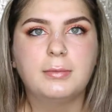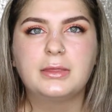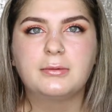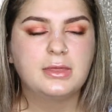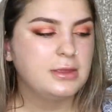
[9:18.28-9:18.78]
by
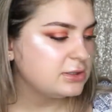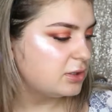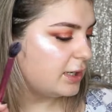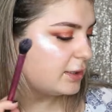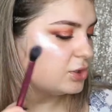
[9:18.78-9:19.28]
the way, these
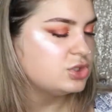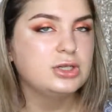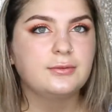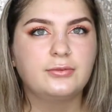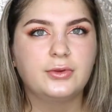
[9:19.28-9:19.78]
are like a
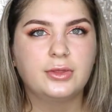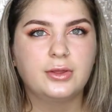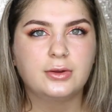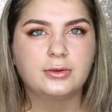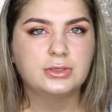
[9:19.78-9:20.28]
dupe for
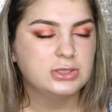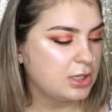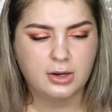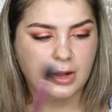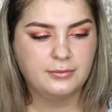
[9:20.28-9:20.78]
those
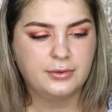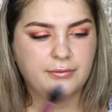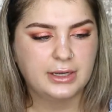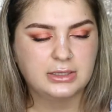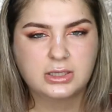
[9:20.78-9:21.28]
Cover
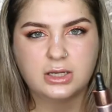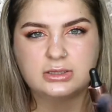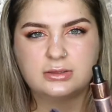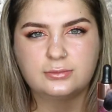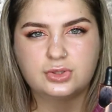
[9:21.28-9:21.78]
FX
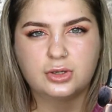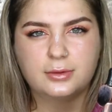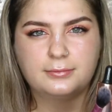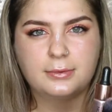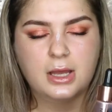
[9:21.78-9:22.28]
custom
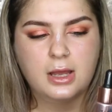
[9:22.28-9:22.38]
drop